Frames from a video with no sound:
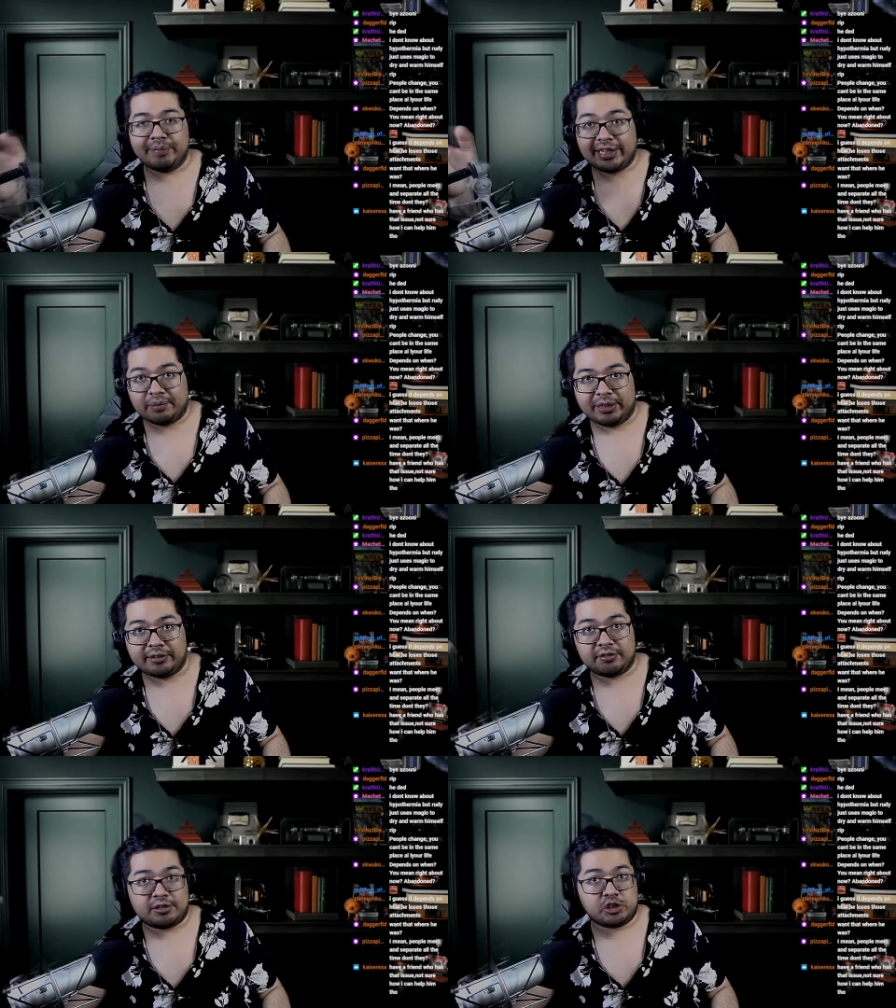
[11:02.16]
making
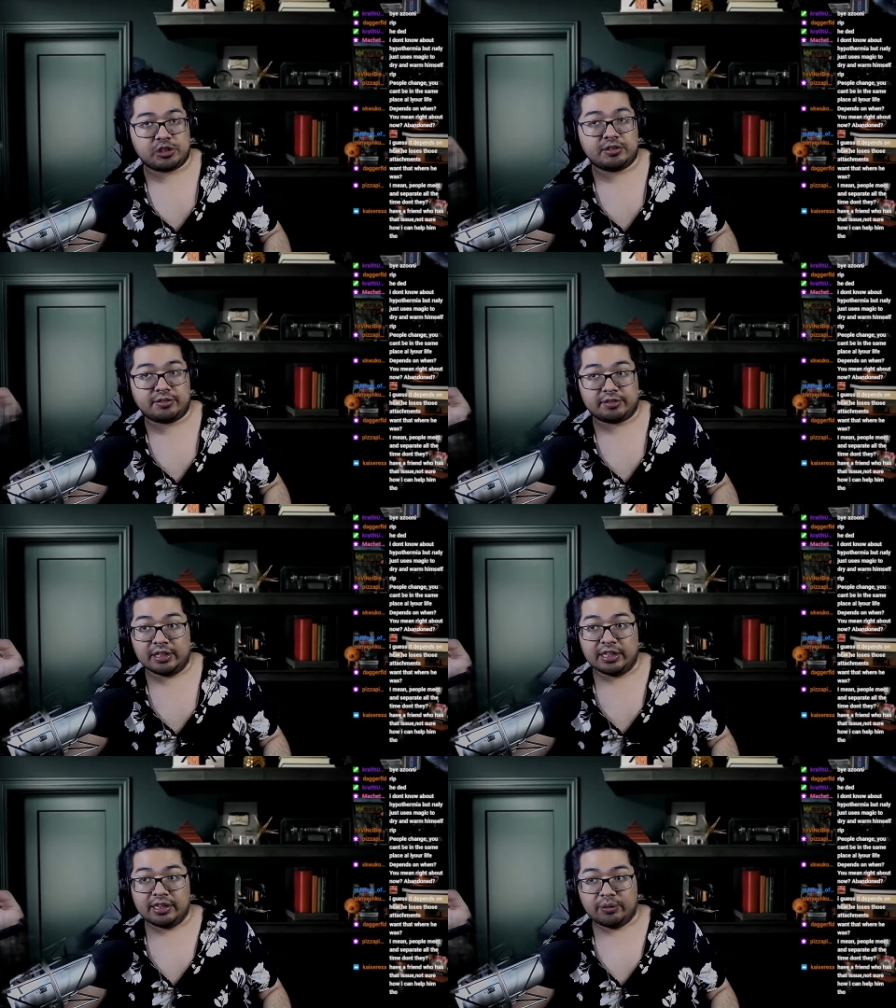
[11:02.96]
big decisions
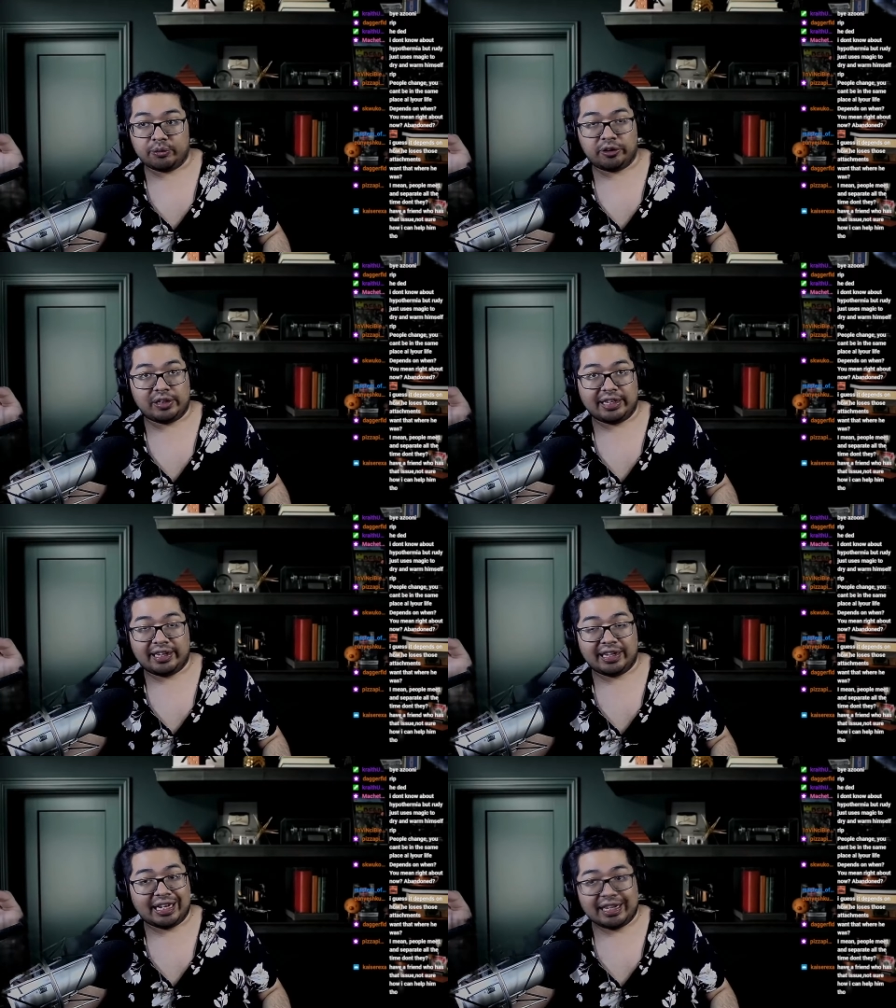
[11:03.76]
where you're
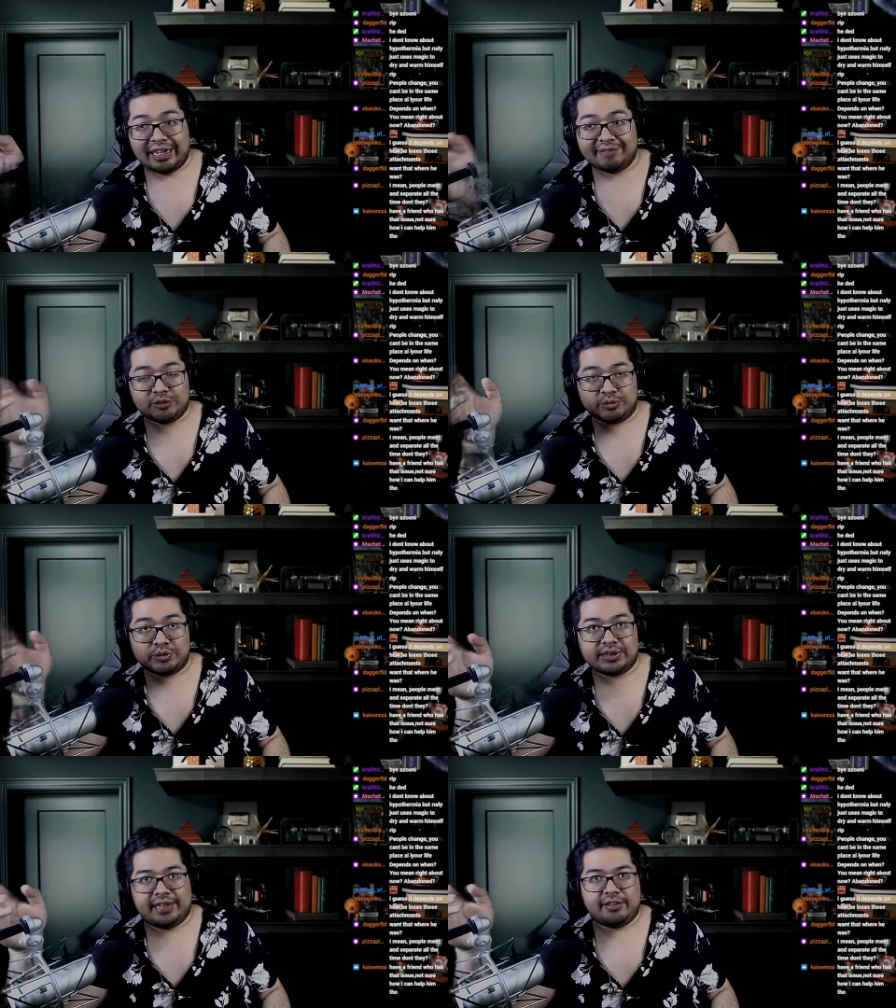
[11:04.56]
like, hey, I have
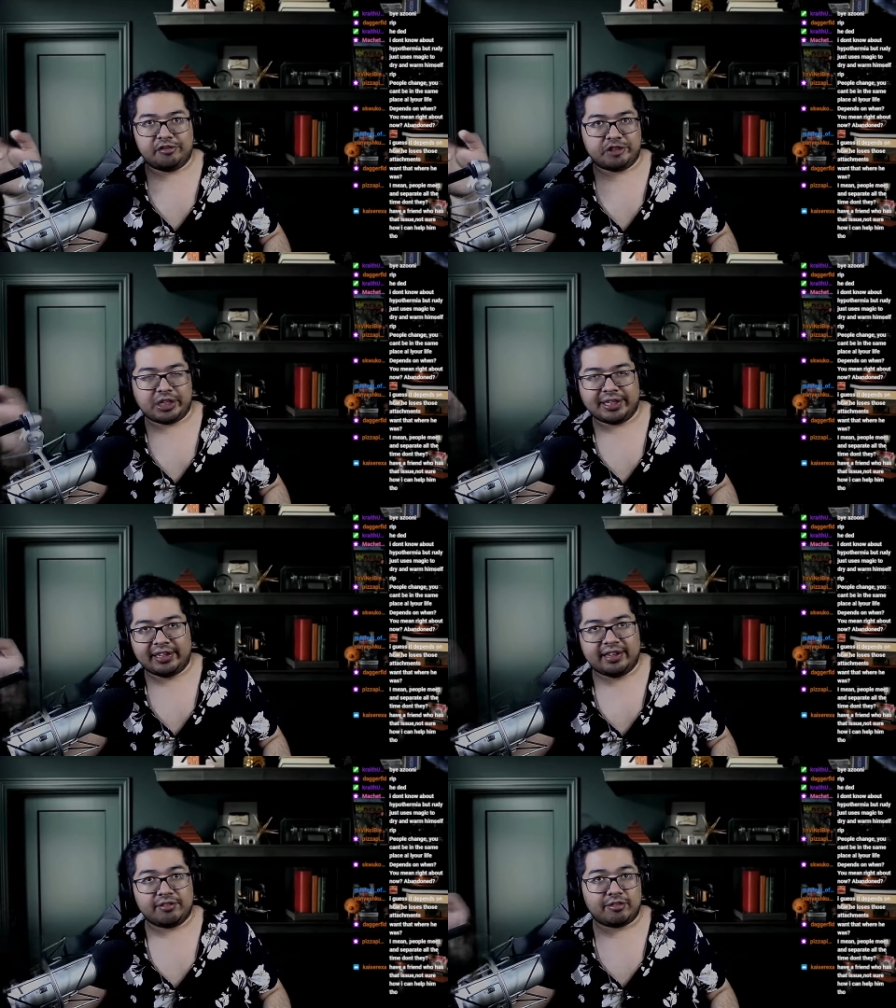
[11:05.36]
to take this
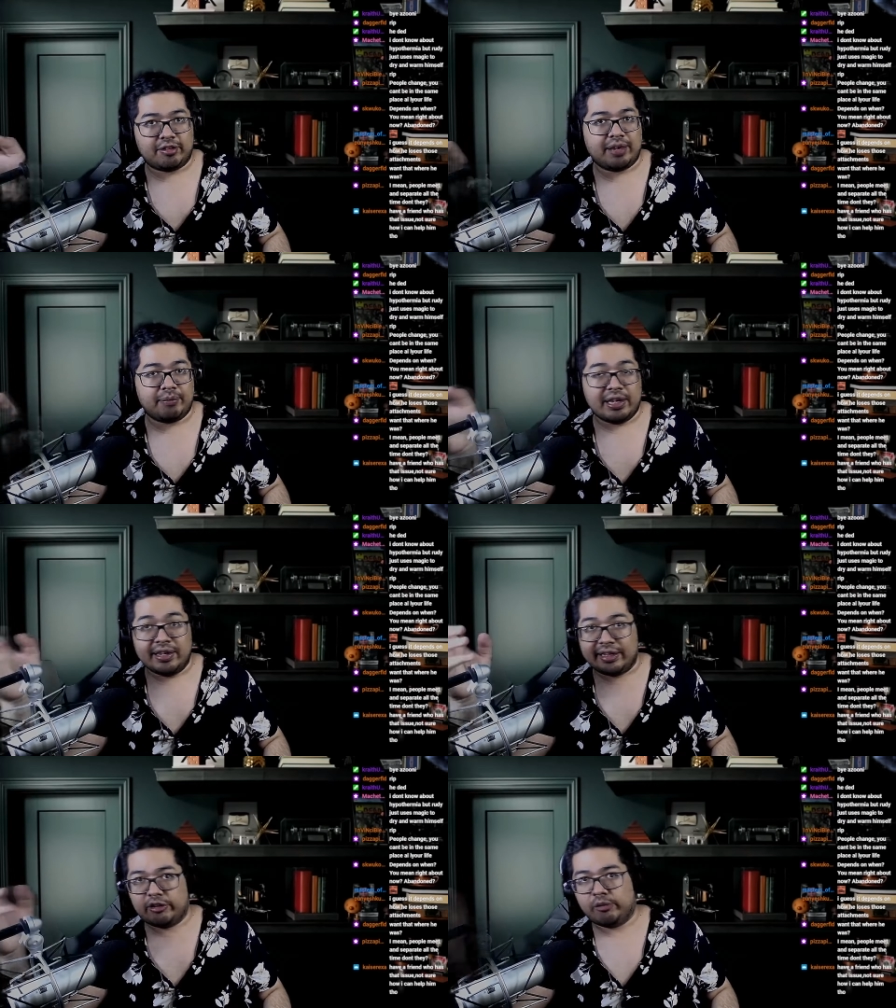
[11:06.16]
giant ass step,
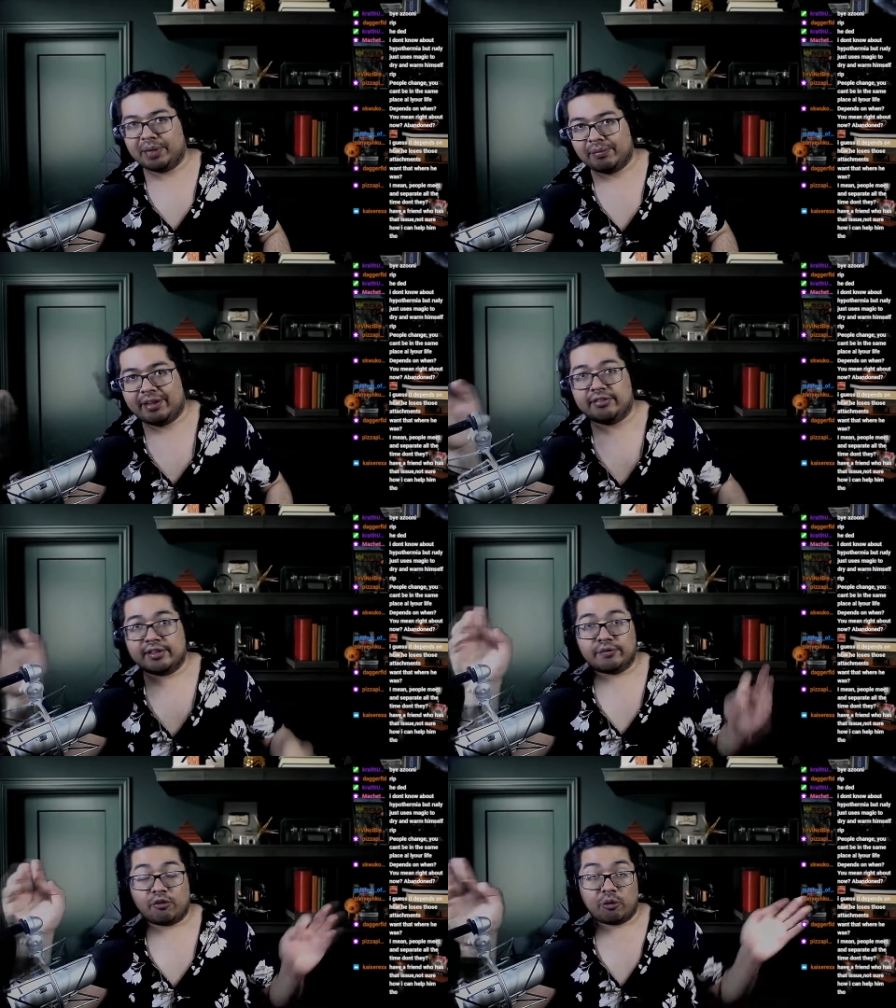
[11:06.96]
either by
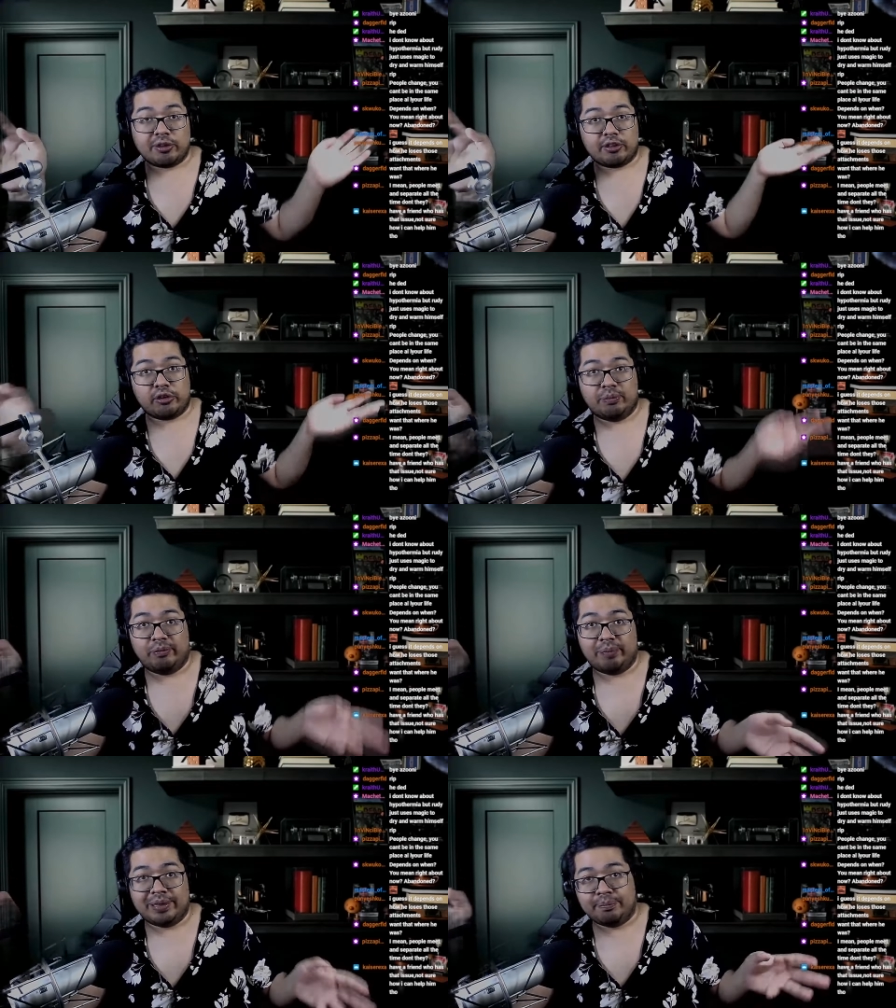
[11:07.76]
myself or with a group
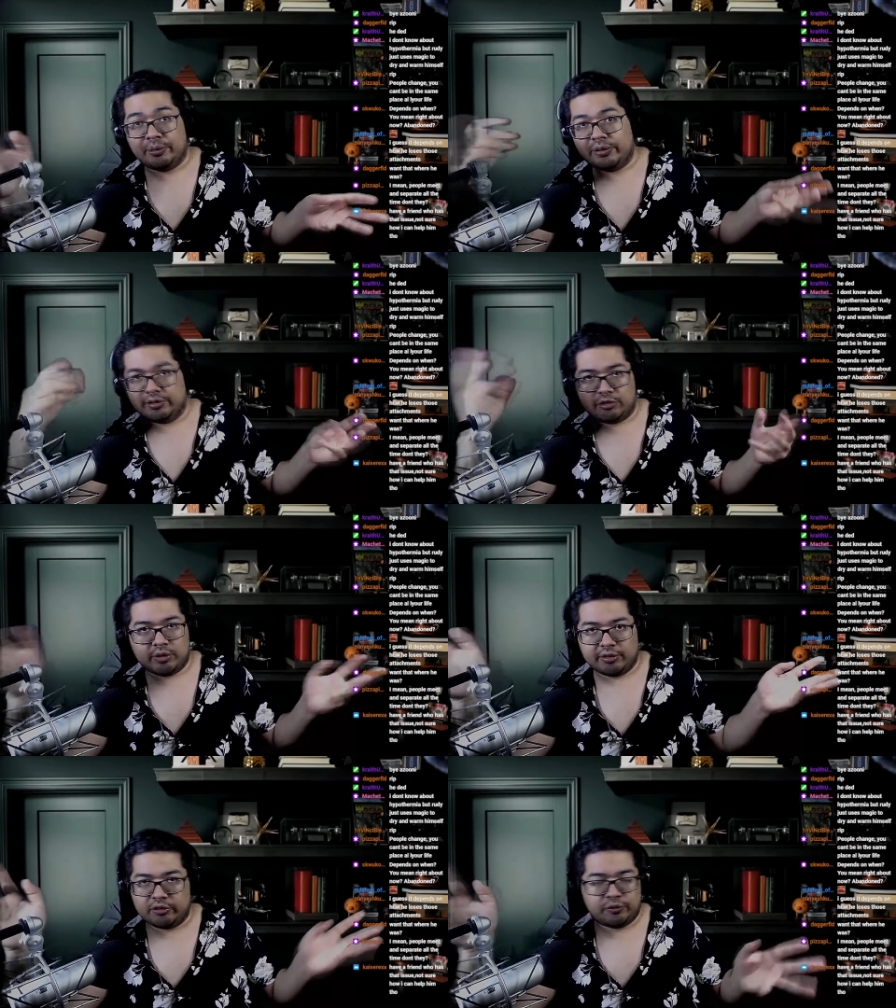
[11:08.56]
of people, and
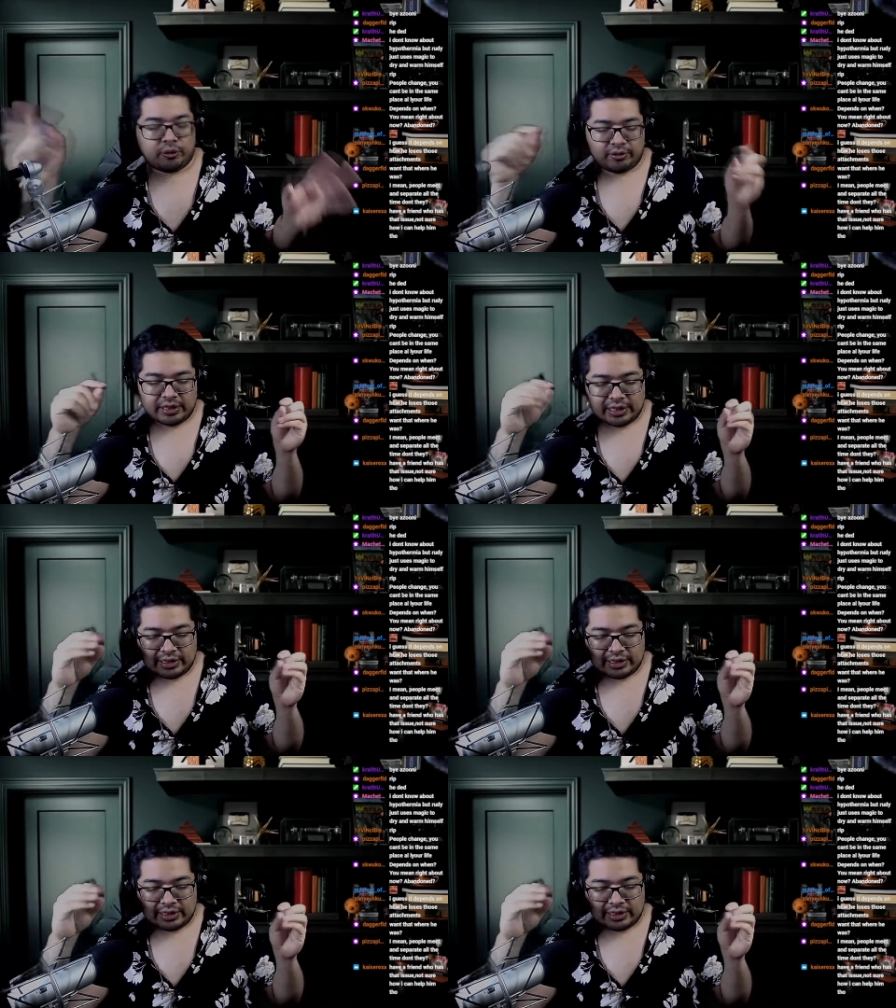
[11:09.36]
so on and so forth.